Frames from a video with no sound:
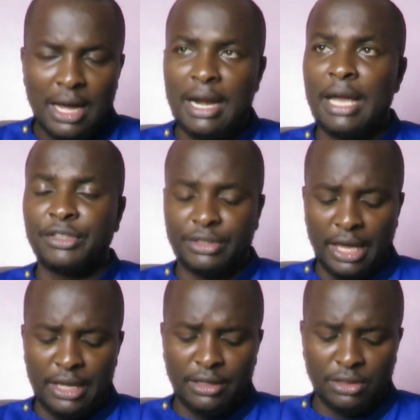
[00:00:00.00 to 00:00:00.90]
And I
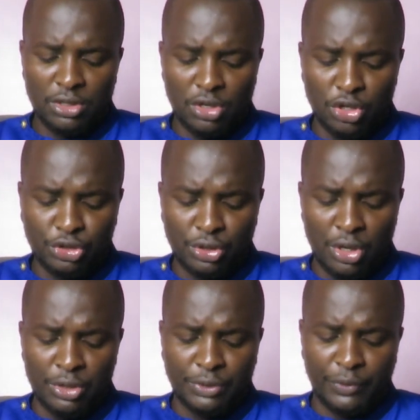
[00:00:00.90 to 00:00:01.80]
say
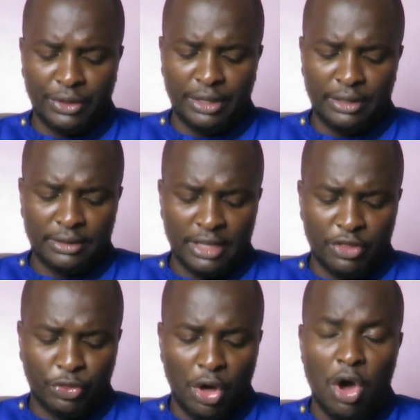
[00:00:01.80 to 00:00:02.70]
also unto thee,
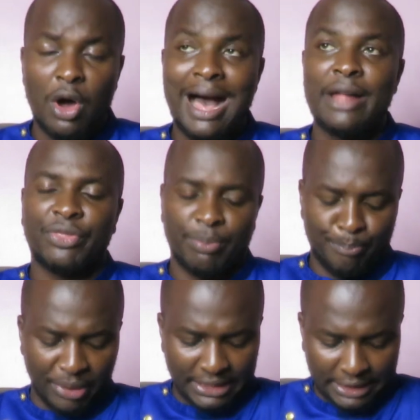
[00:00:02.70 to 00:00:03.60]
that thou art
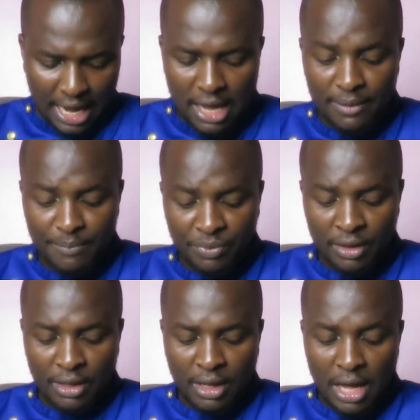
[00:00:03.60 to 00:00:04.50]
Peter,
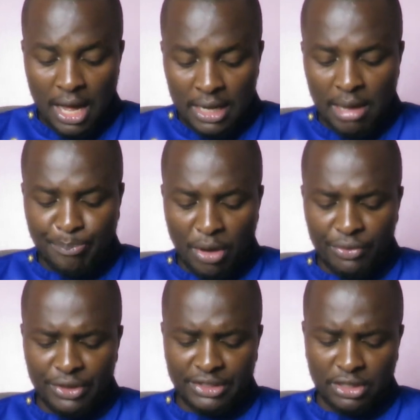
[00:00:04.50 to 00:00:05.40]
and
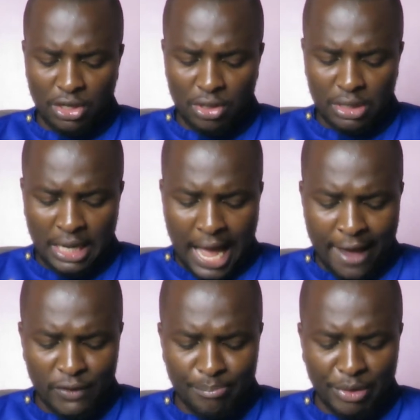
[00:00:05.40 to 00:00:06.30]
upon this rock
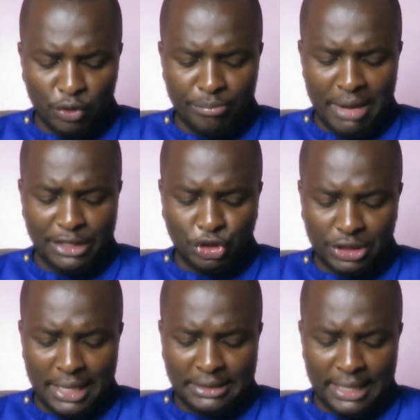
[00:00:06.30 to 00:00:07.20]
I will build my
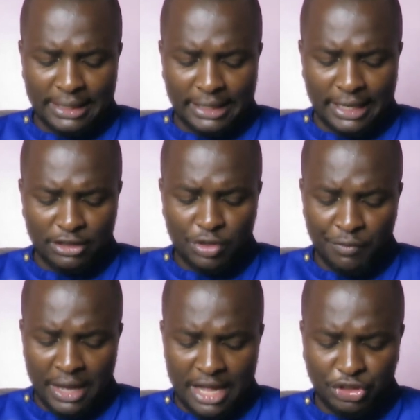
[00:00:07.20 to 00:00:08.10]
church, and the gates
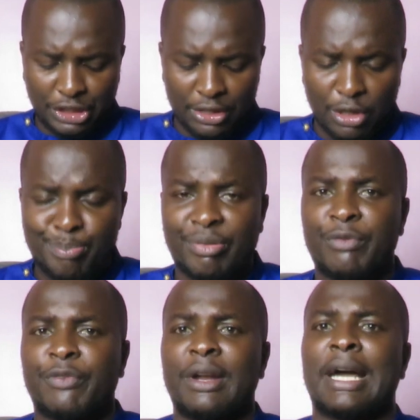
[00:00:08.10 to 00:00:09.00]
of hell shall not
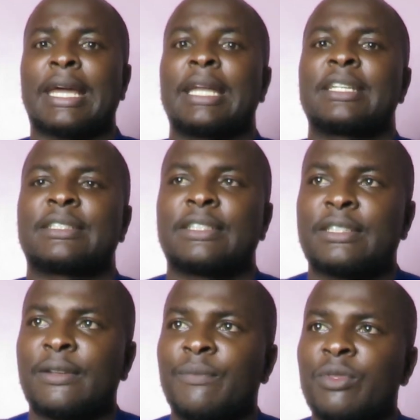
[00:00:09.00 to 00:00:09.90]
prevail against
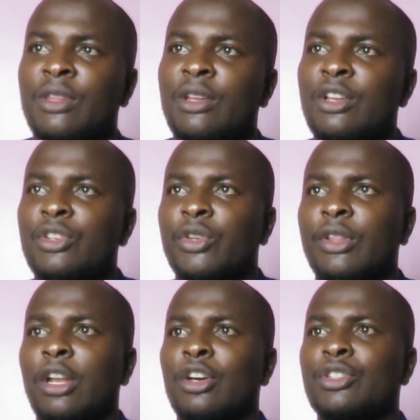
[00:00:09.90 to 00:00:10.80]
it.
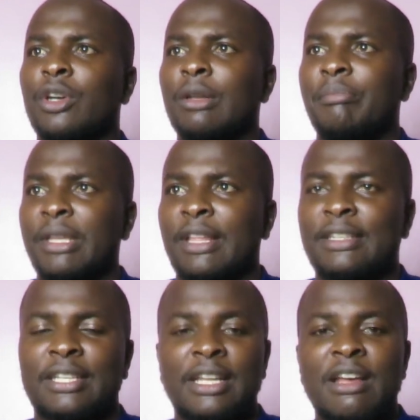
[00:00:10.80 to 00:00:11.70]
So the Lord told me
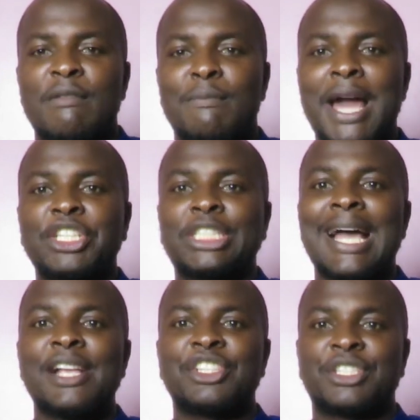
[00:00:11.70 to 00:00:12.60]
that my
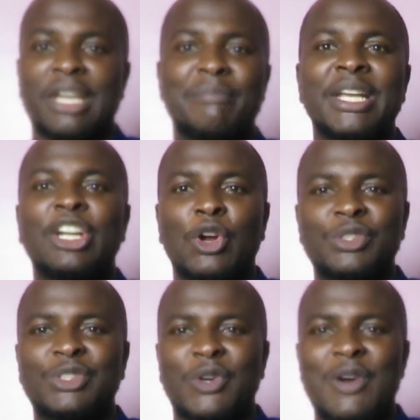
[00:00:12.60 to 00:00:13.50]
church shall be grow
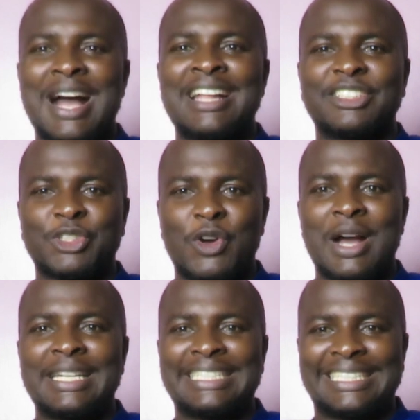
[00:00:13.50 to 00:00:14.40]
stronger and
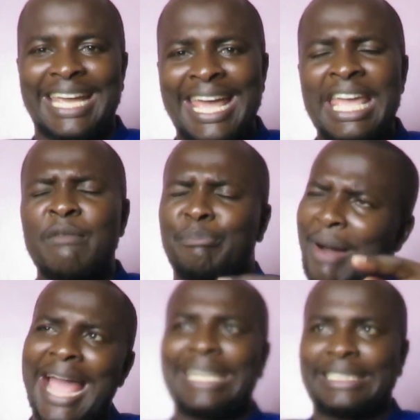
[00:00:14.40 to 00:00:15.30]
stronger day
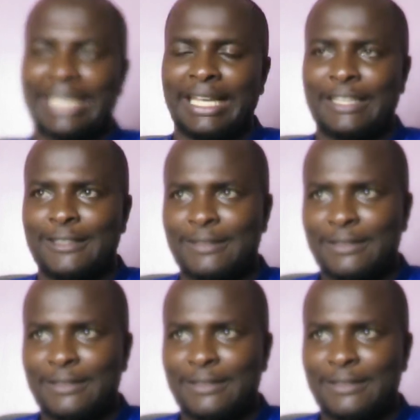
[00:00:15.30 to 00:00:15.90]
by day.